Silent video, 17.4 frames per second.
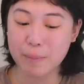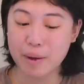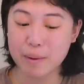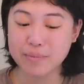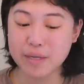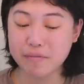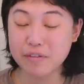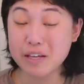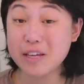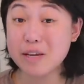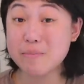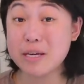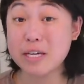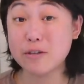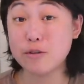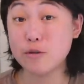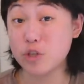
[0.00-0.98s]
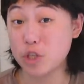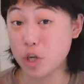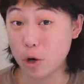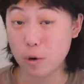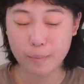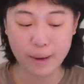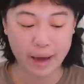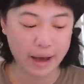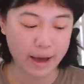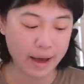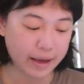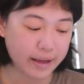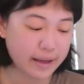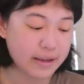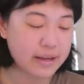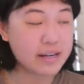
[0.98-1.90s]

I'm definitely gonna make a new tote bag